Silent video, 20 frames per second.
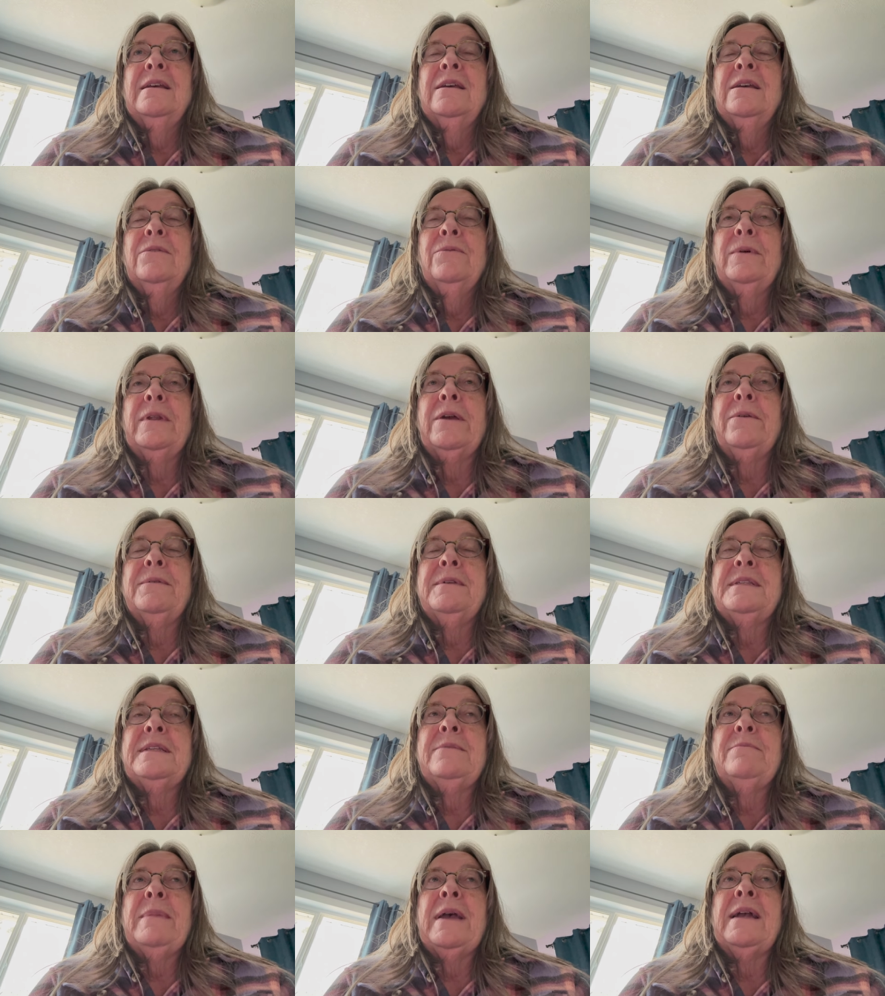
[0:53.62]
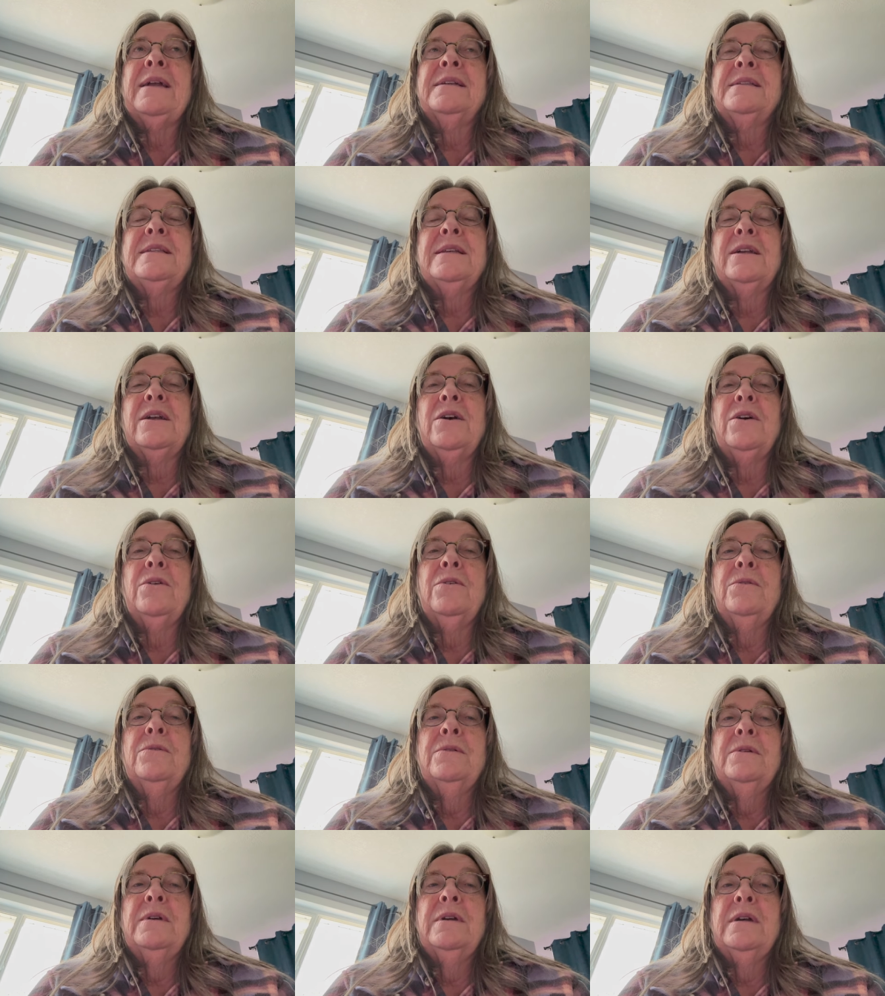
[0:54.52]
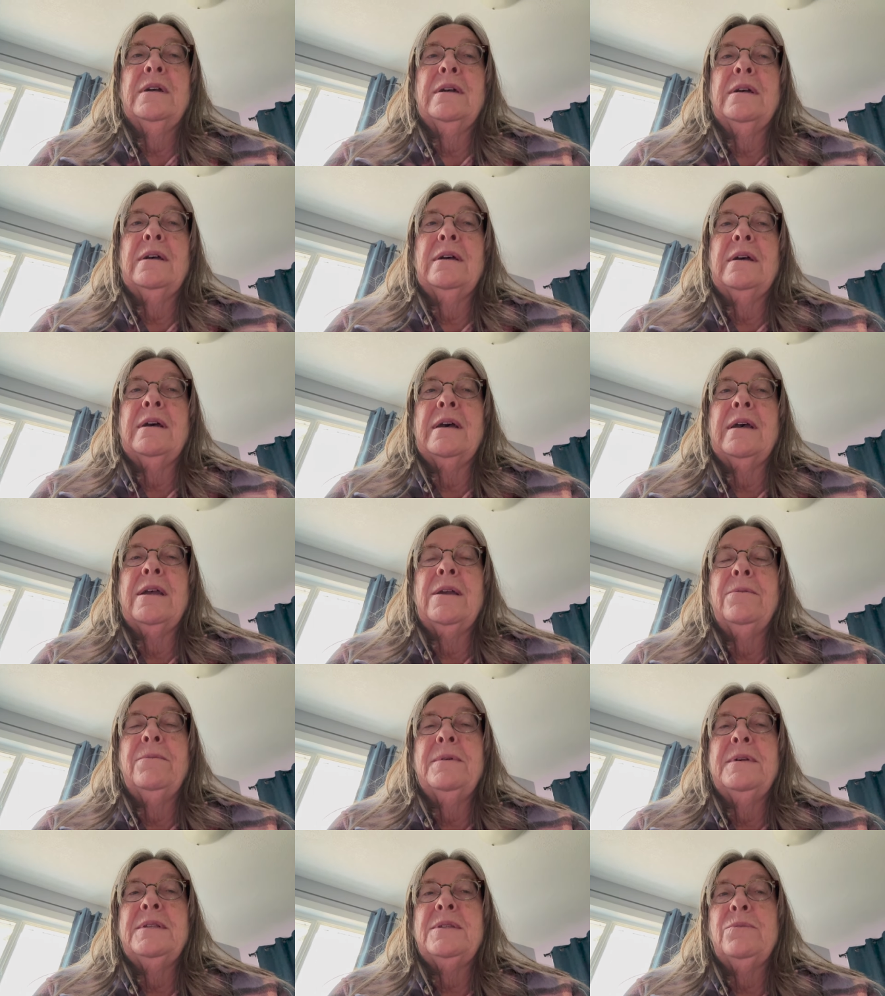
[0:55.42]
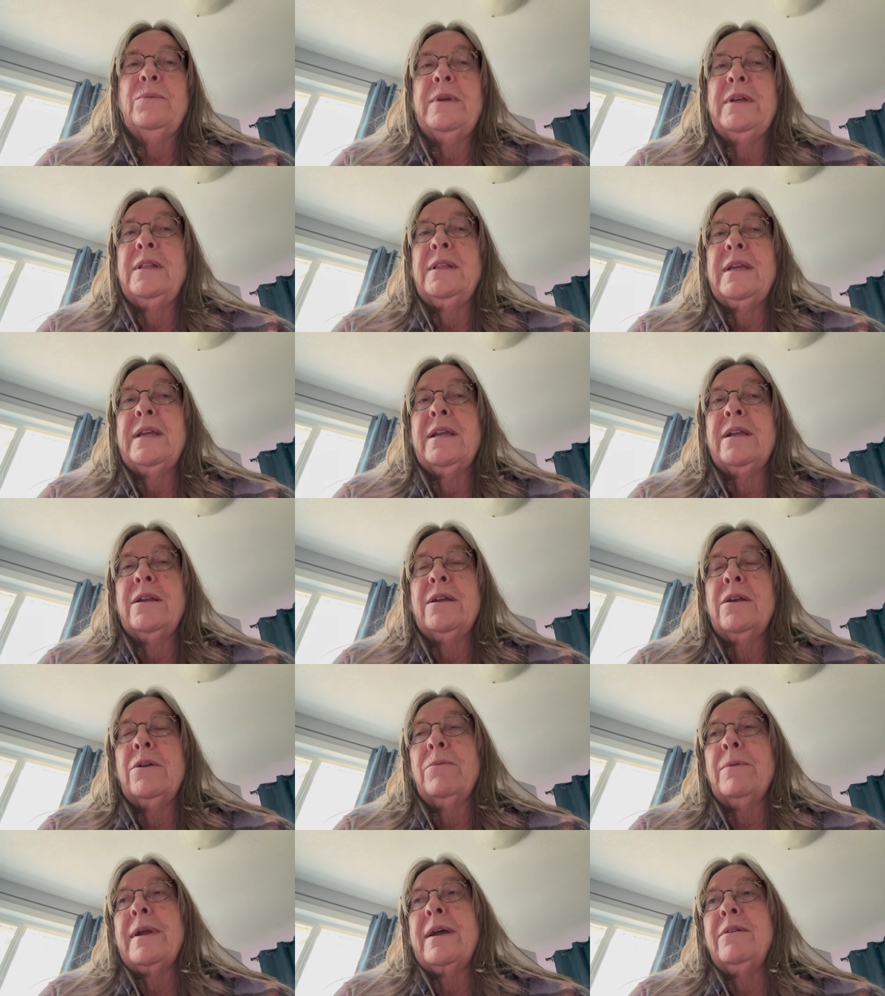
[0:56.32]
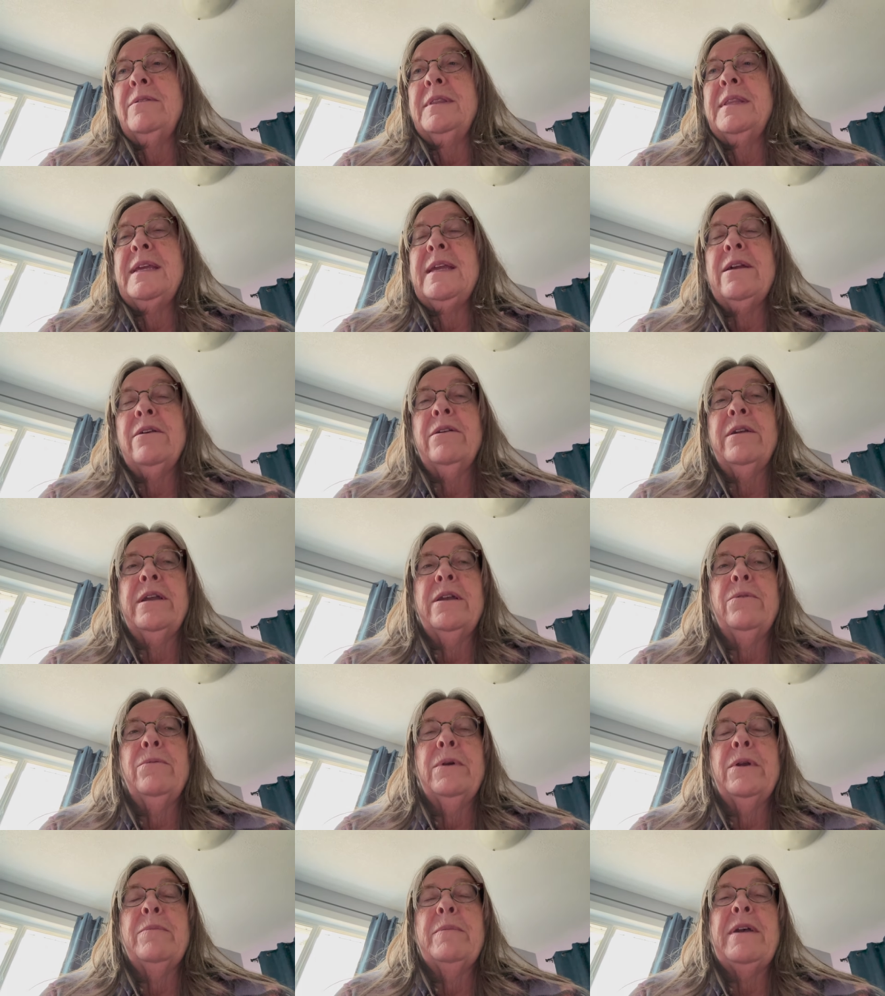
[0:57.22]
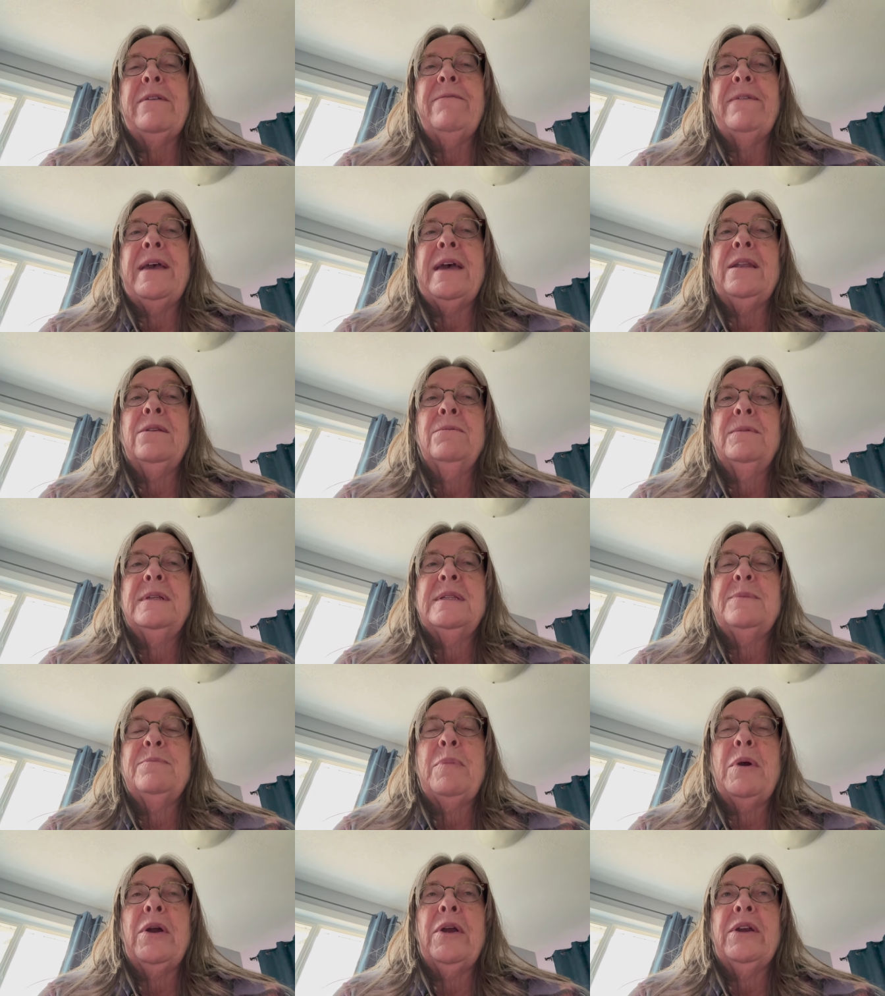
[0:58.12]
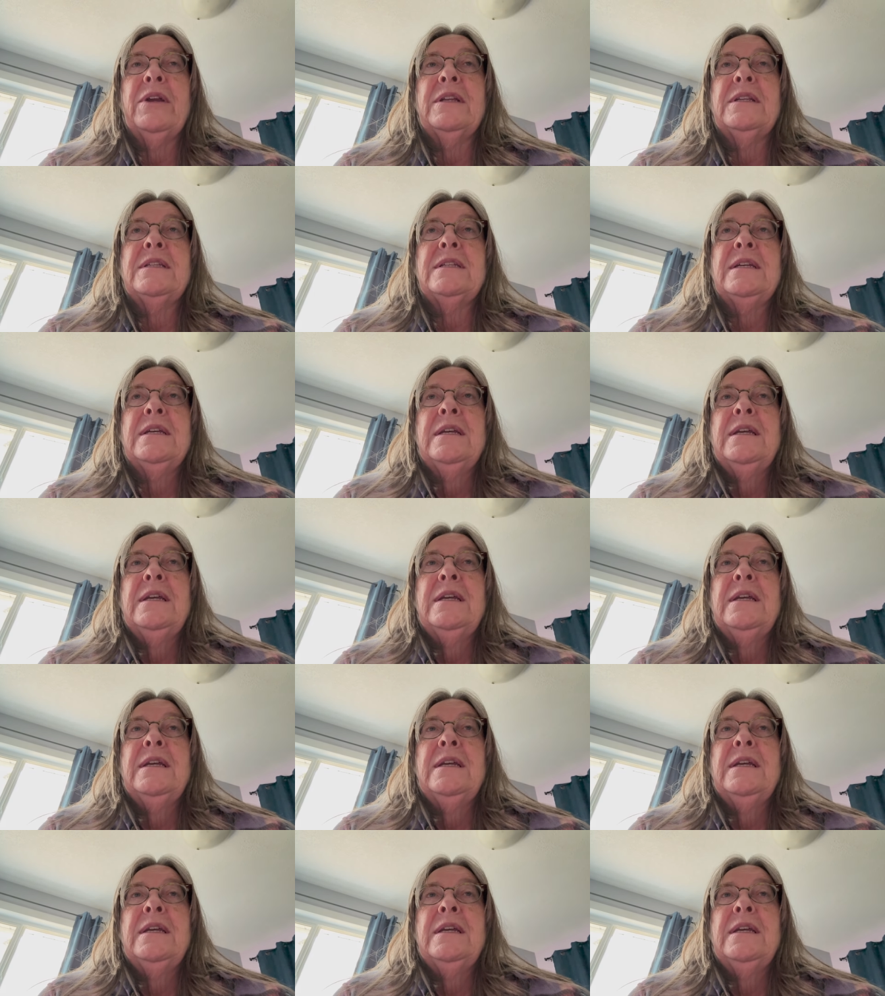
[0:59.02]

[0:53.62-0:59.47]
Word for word: when I was in Mexico, I was wheeling around the area where my van was parked